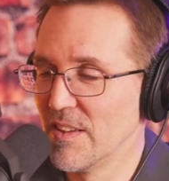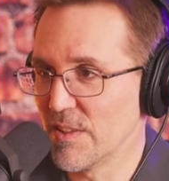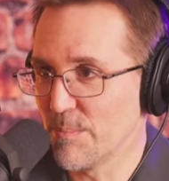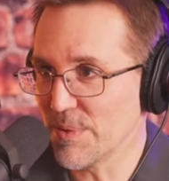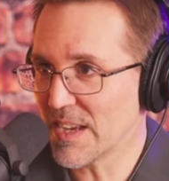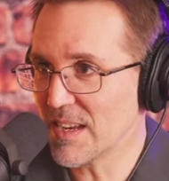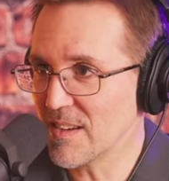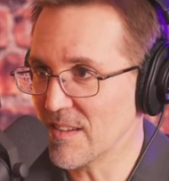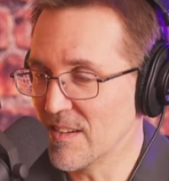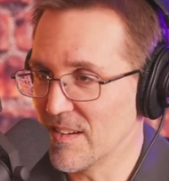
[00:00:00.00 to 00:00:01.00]
the
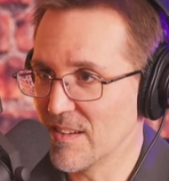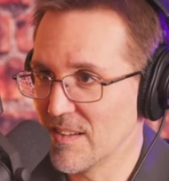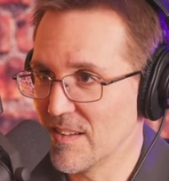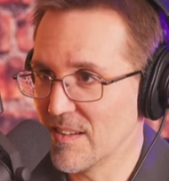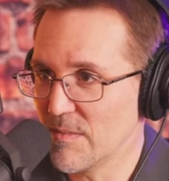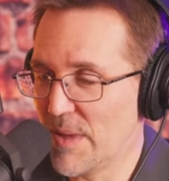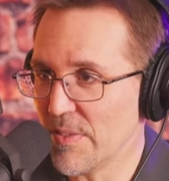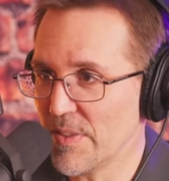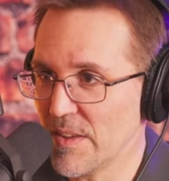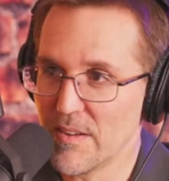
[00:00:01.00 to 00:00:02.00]
plated yes
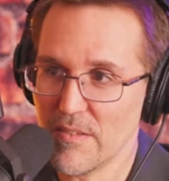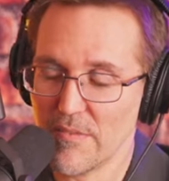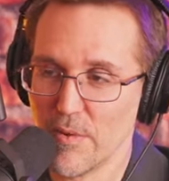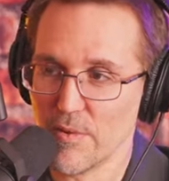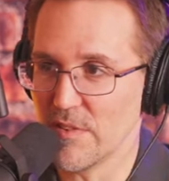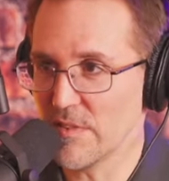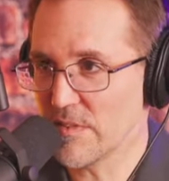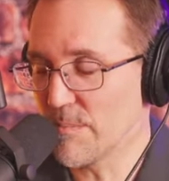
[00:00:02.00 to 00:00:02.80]
method versus the